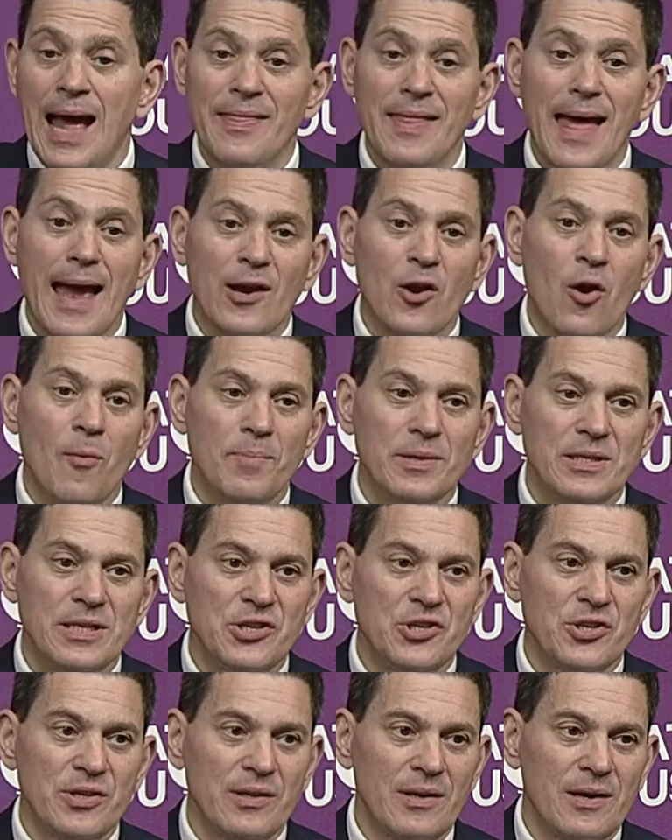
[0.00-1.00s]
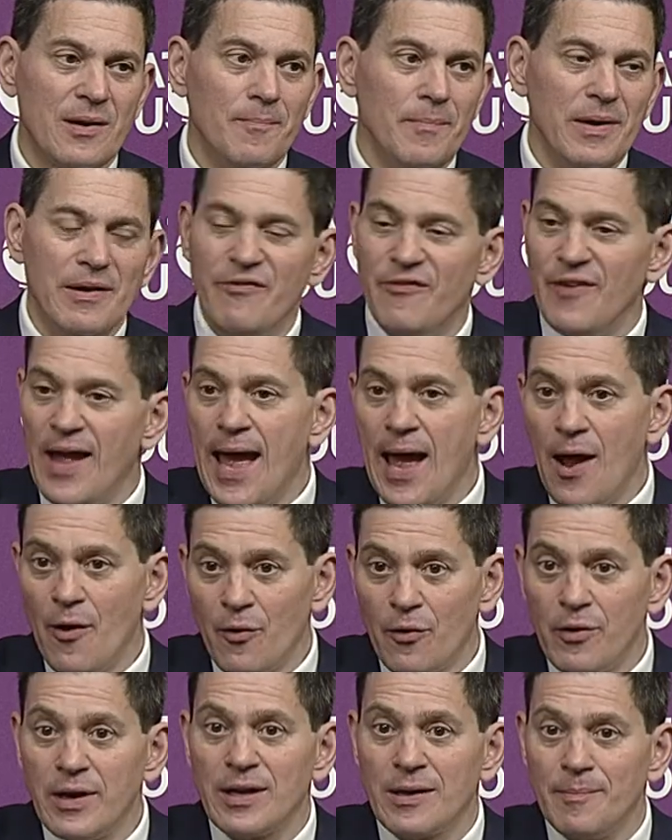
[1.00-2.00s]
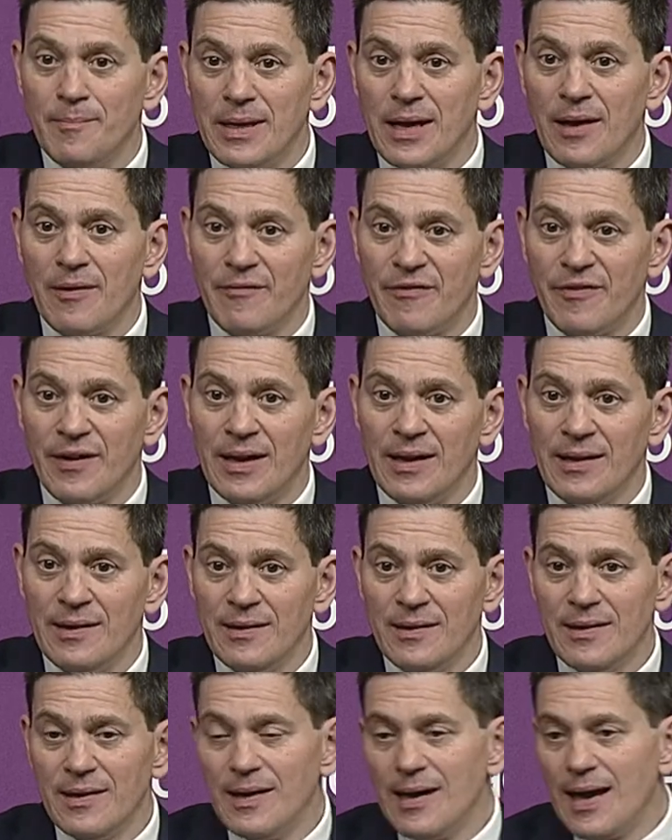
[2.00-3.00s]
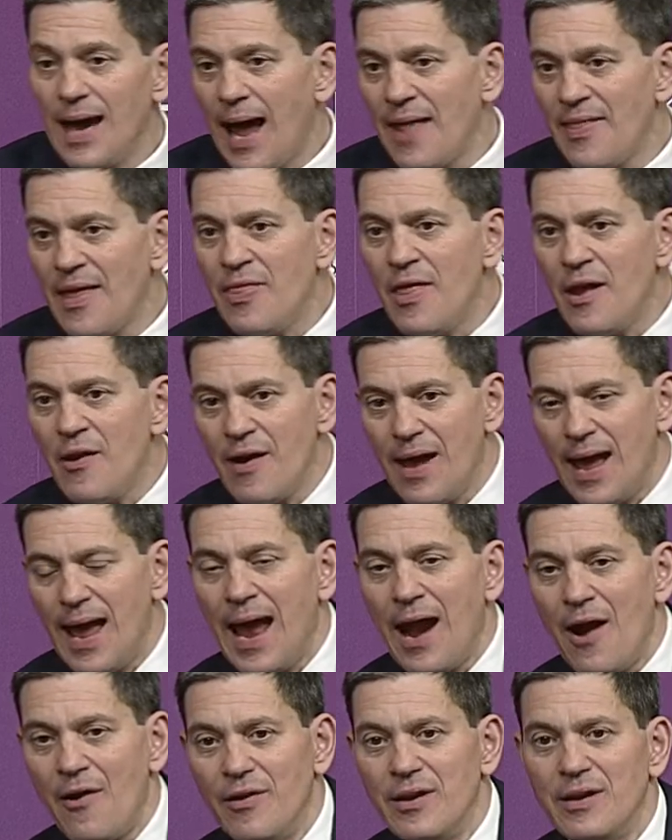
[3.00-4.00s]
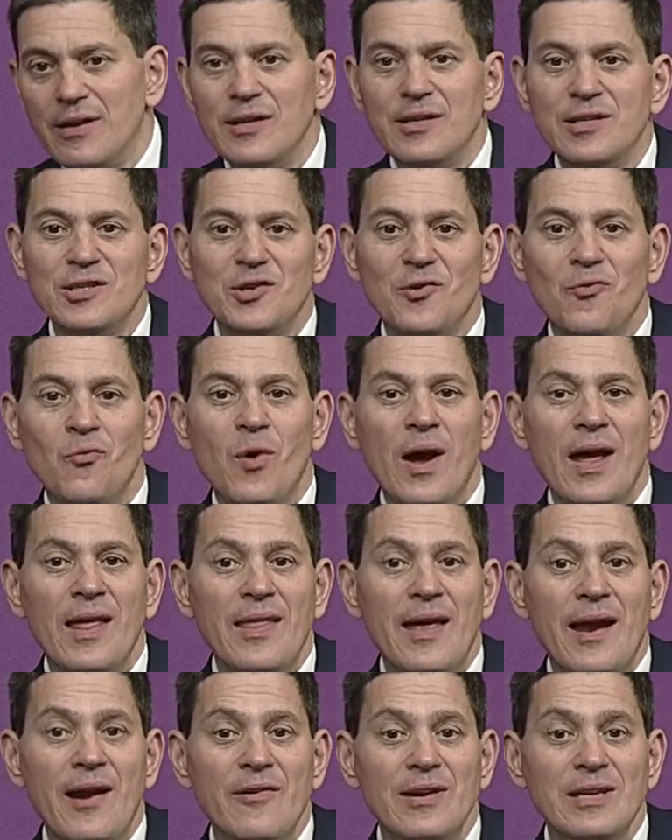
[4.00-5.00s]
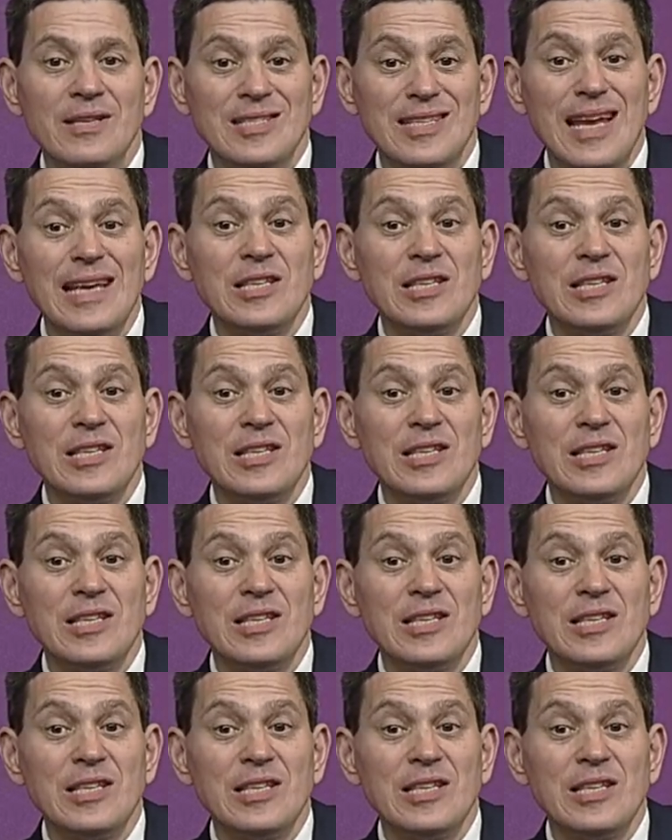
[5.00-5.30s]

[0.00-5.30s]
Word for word: and that competition can be fair or it can be unfair. And then there are areas where there is